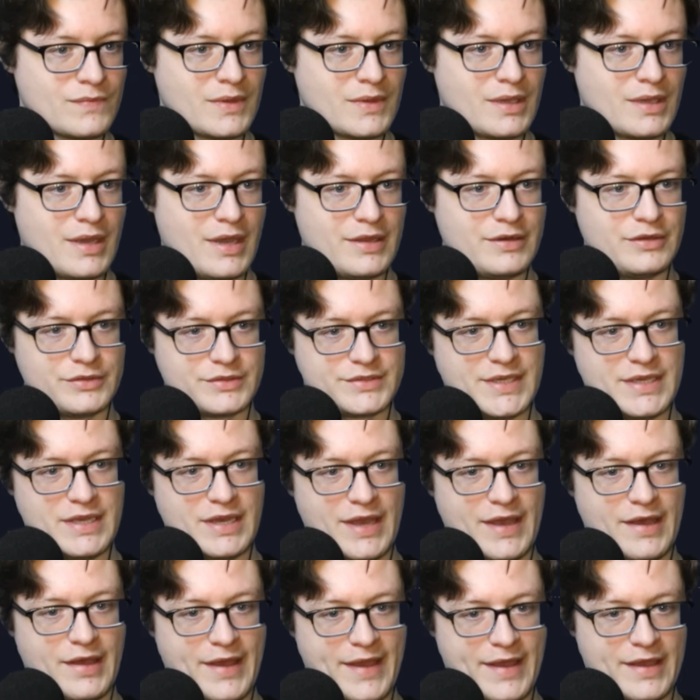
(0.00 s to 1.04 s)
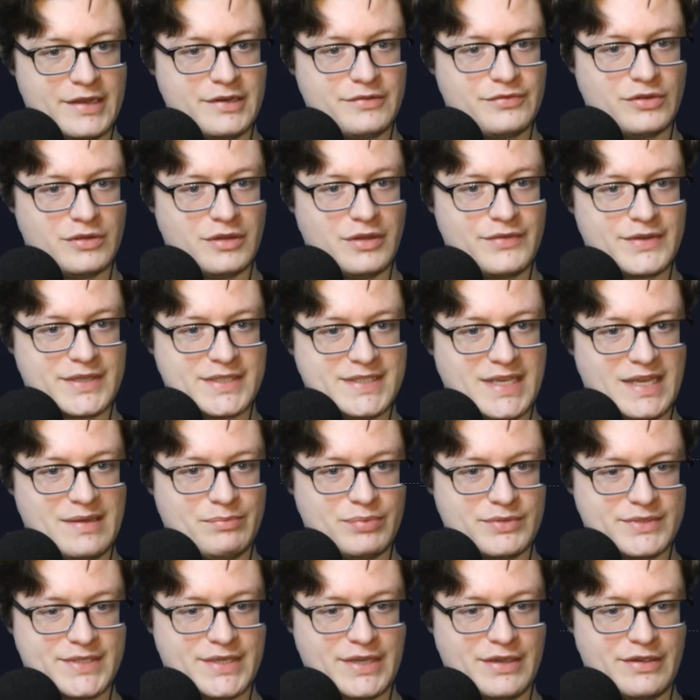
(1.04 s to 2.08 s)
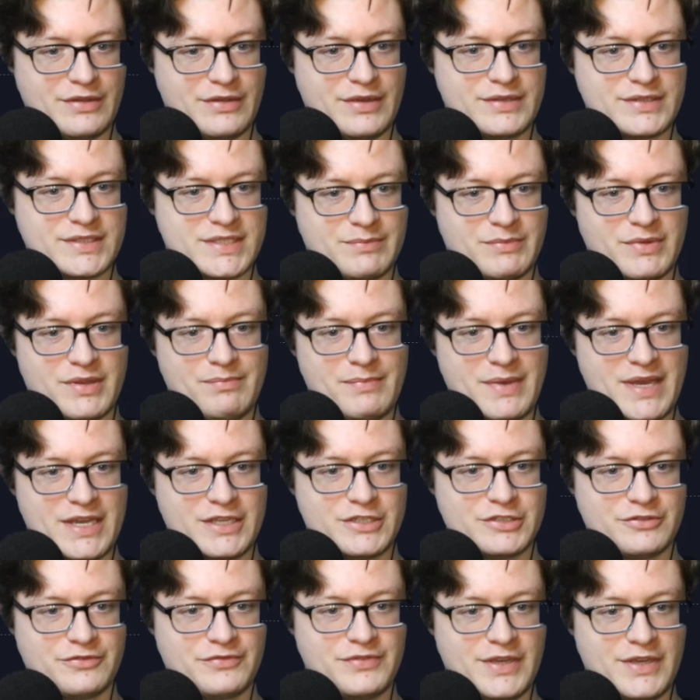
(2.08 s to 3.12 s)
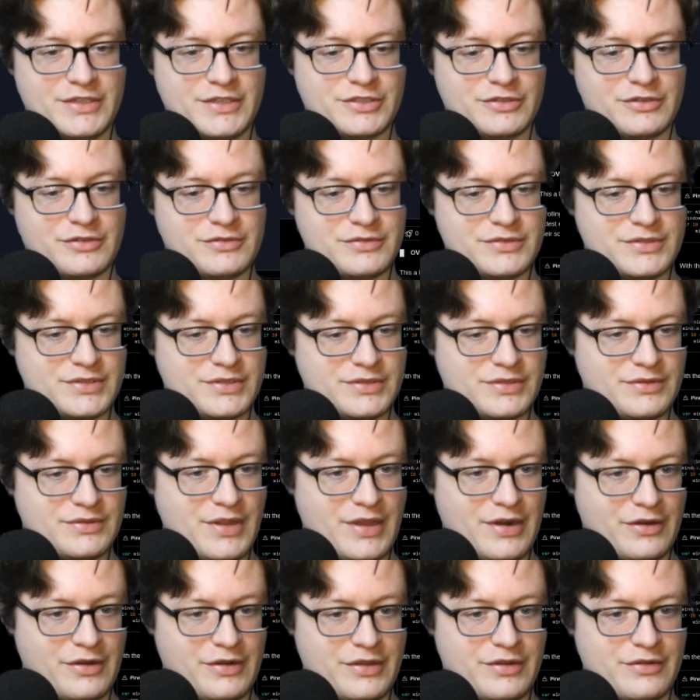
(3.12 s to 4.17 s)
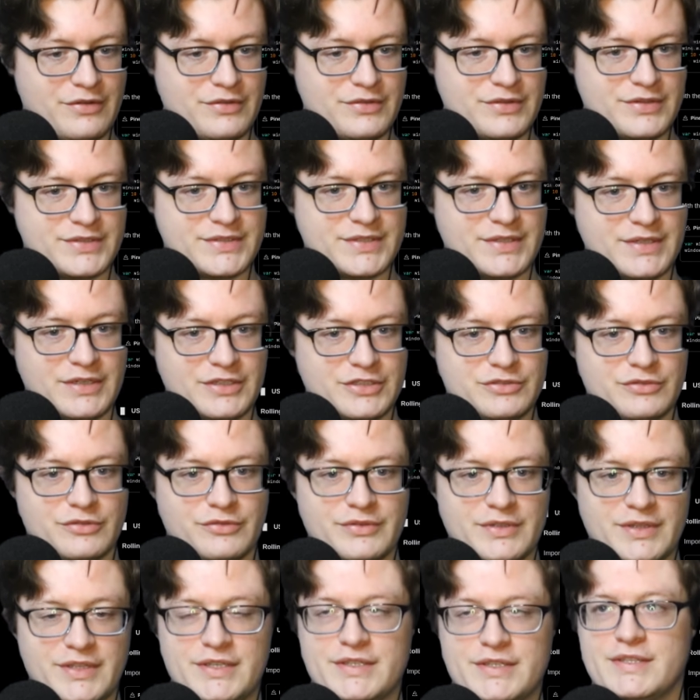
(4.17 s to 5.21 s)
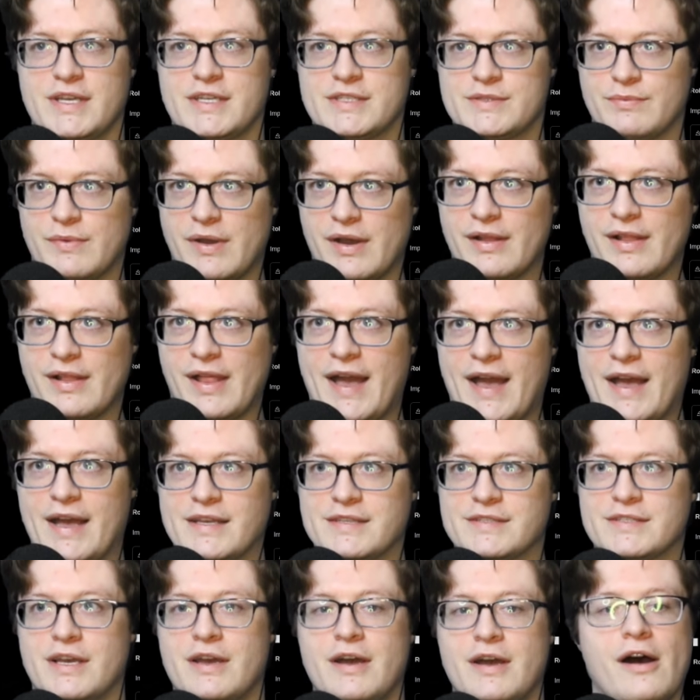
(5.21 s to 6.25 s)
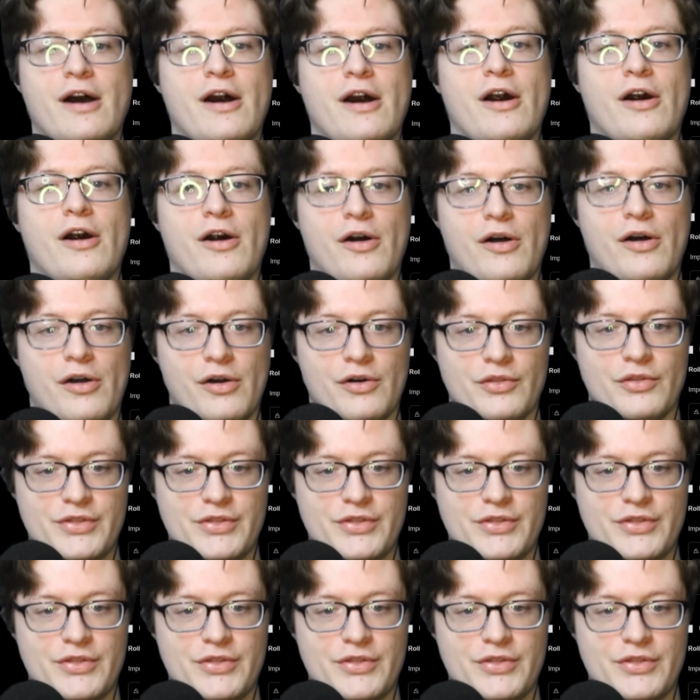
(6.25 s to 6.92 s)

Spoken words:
And you'll see a handful of examples here and some of the major features that are here in this initial release, as well as all the